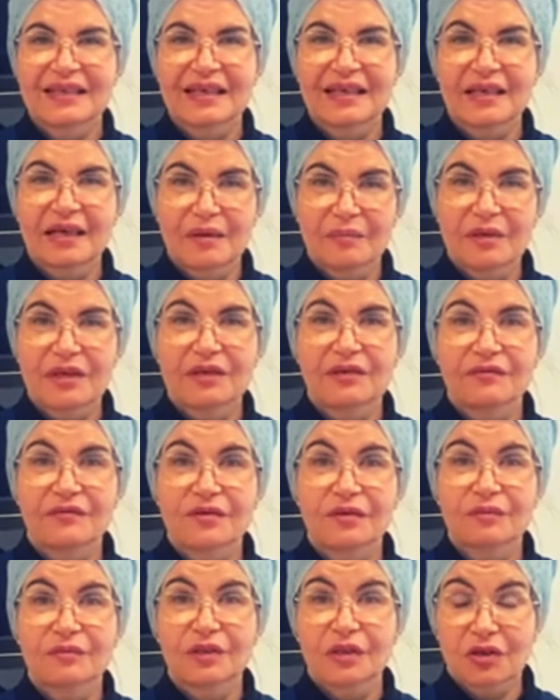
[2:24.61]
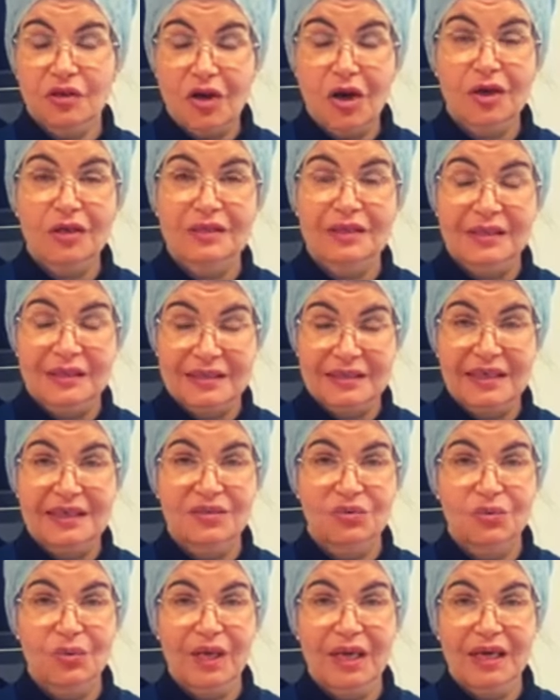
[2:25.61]
coming from the coccyx as
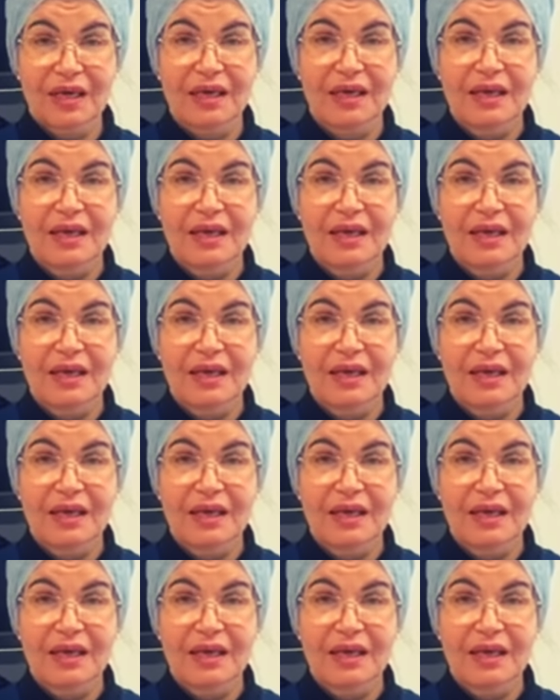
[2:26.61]
well.